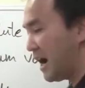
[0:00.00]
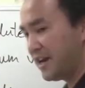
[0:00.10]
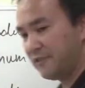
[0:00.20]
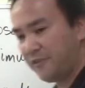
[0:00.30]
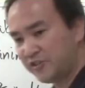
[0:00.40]

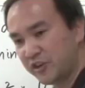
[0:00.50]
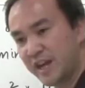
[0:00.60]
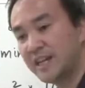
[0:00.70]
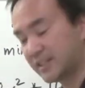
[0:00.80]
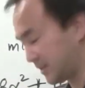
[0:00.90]
the function
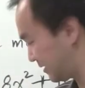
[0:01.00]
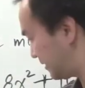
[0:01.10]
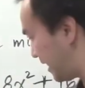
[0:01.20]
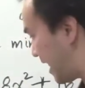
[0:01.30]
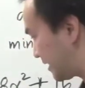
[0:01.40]
hits
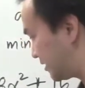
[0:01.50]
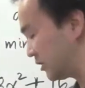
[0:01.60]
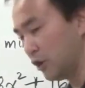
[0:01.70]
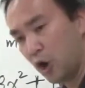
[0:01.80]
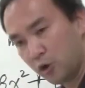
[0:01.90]
at
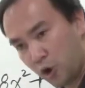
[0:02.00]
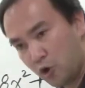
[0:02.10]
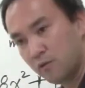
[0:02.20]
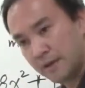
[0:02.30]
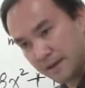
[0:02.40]
the
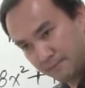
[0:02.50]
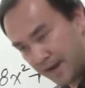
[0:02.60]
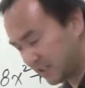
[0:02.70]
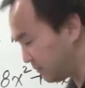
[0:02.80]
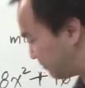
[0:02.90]
local maximum.